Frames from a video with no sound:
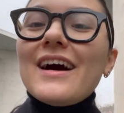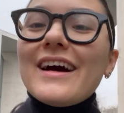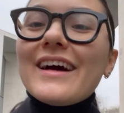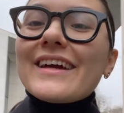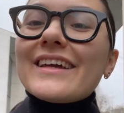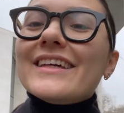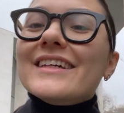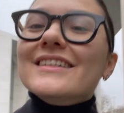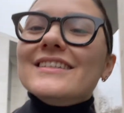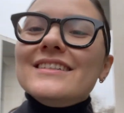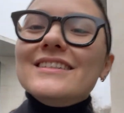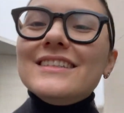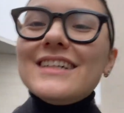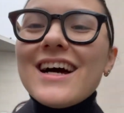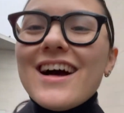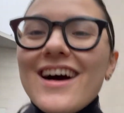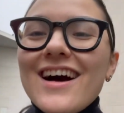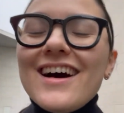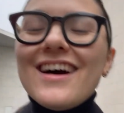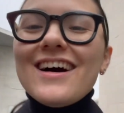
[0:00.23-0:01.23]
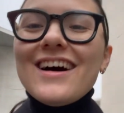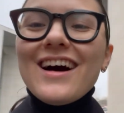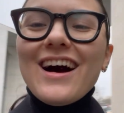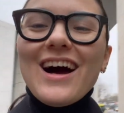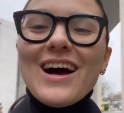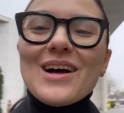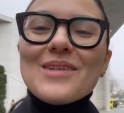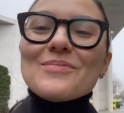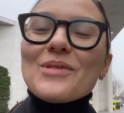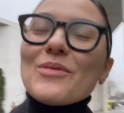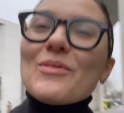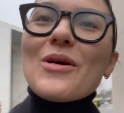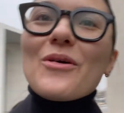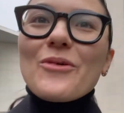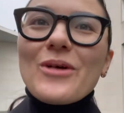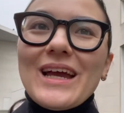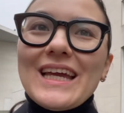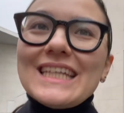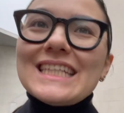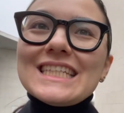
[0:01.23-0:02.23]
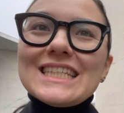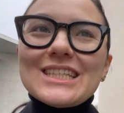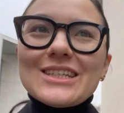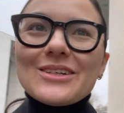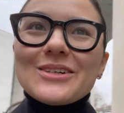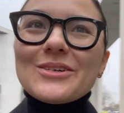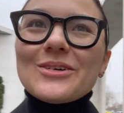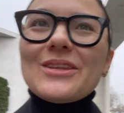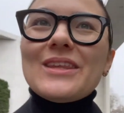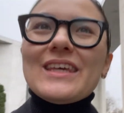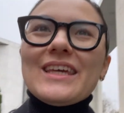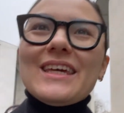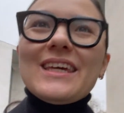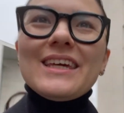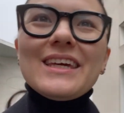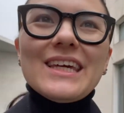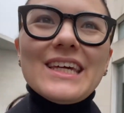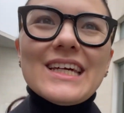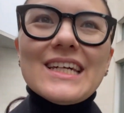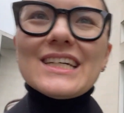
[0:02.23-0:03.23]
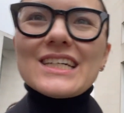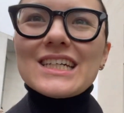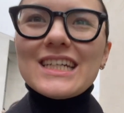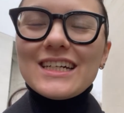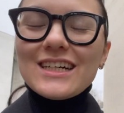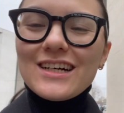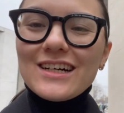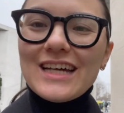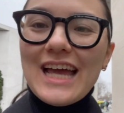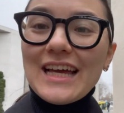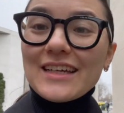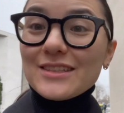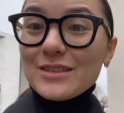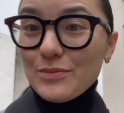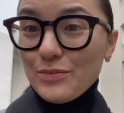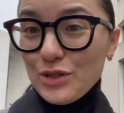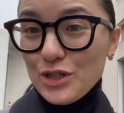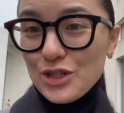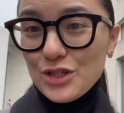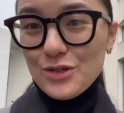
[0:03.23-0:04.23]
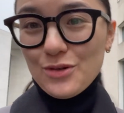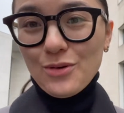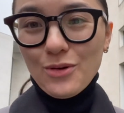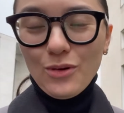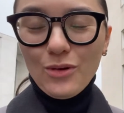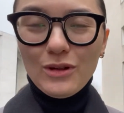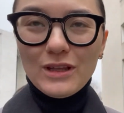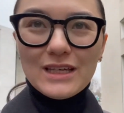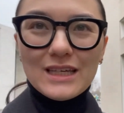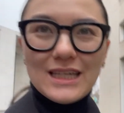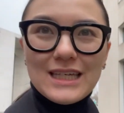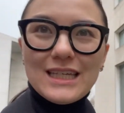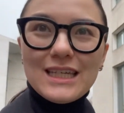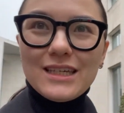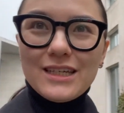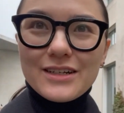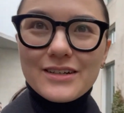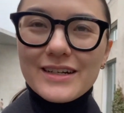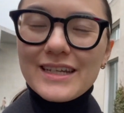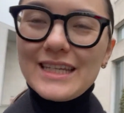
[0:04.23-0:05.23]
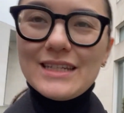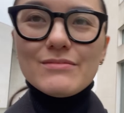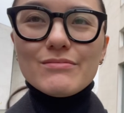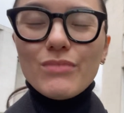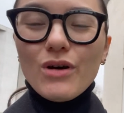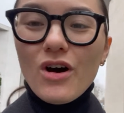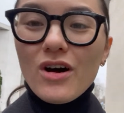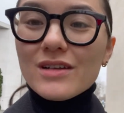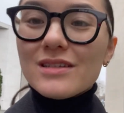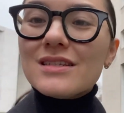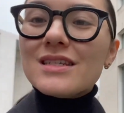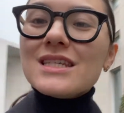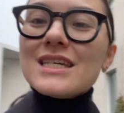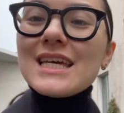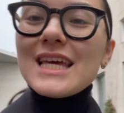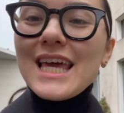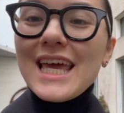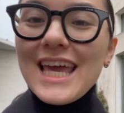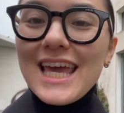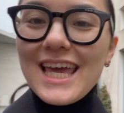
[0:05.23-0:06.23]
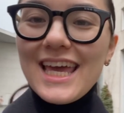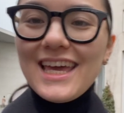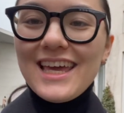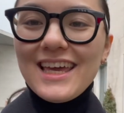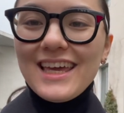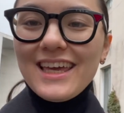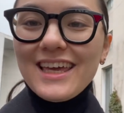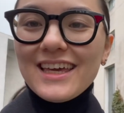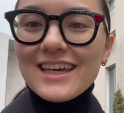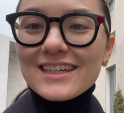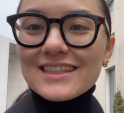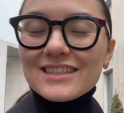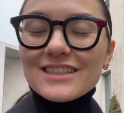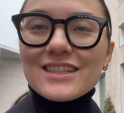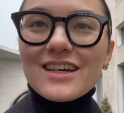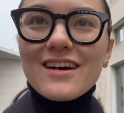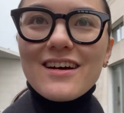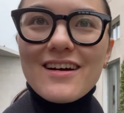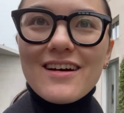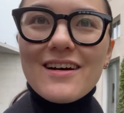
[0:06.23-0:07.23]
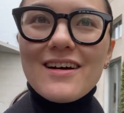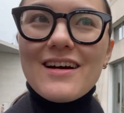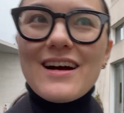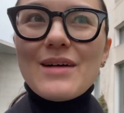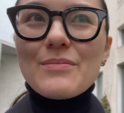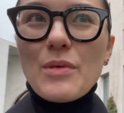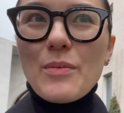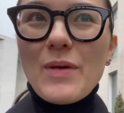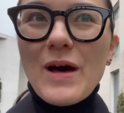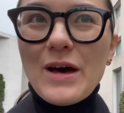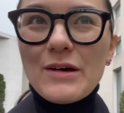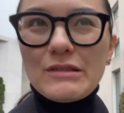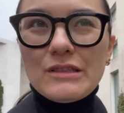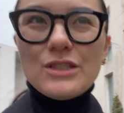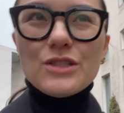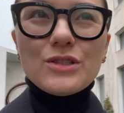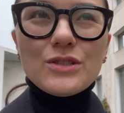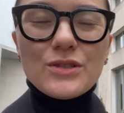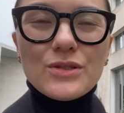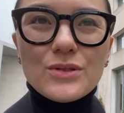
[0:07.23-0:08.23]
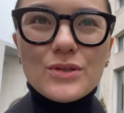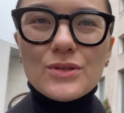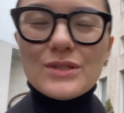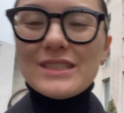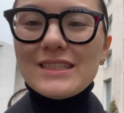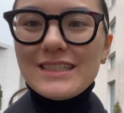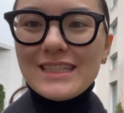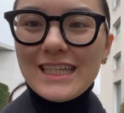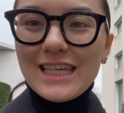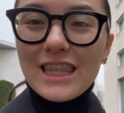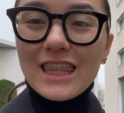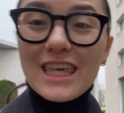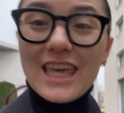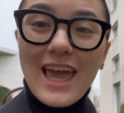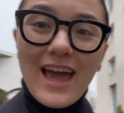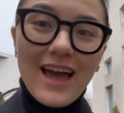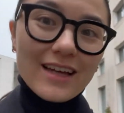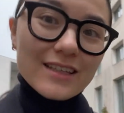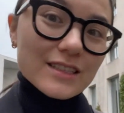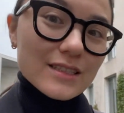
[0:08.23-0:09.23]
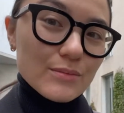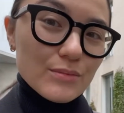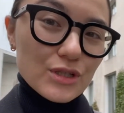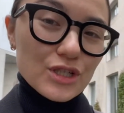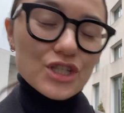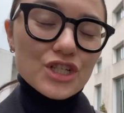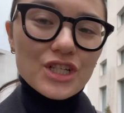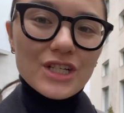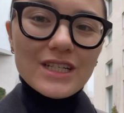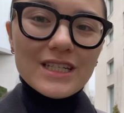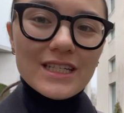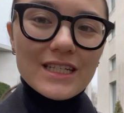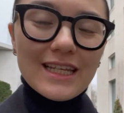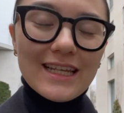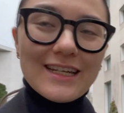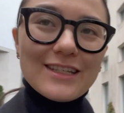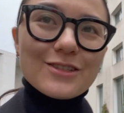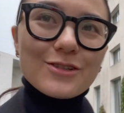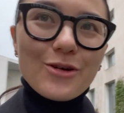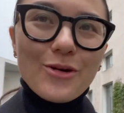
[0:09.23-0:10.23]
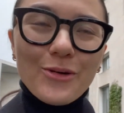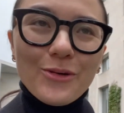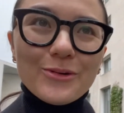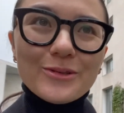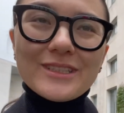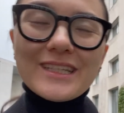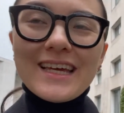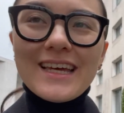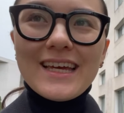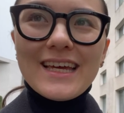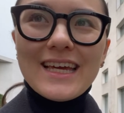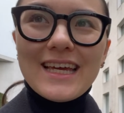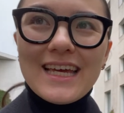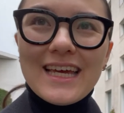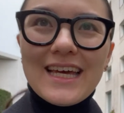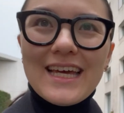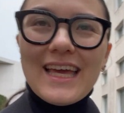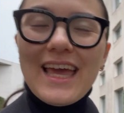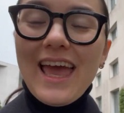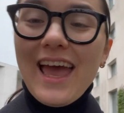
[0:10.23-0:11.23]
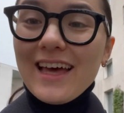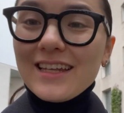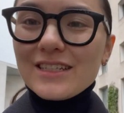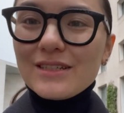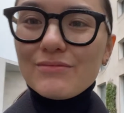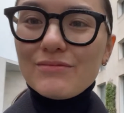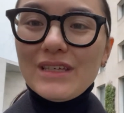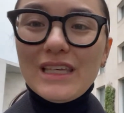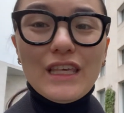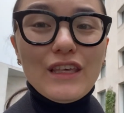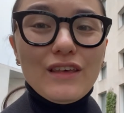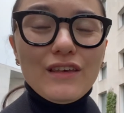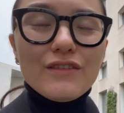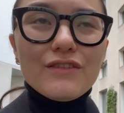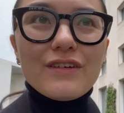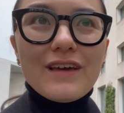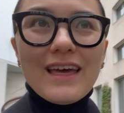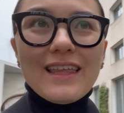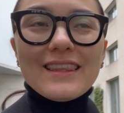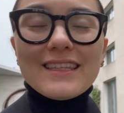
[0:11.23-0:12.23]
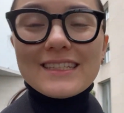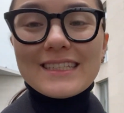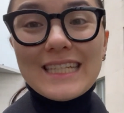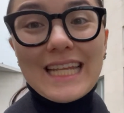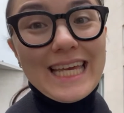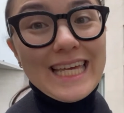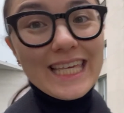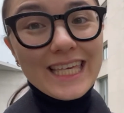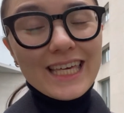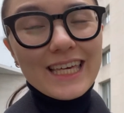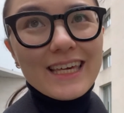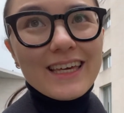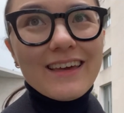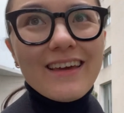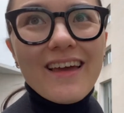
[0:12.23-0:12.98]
Hi, I'm on my way to the exhibition hall here in Bonn, and I'm about to see the exhibition that is called Adam, Eve and the Snake.